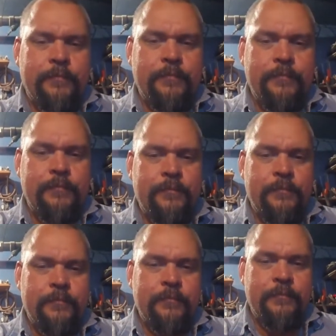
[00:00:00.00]

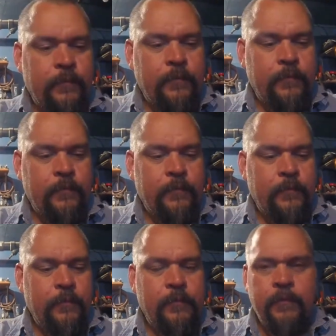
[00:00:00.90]

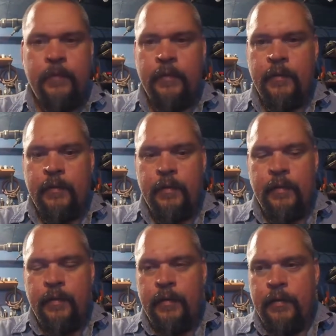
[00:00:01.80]

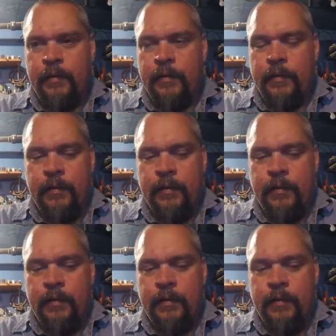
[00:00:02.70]
[no speech]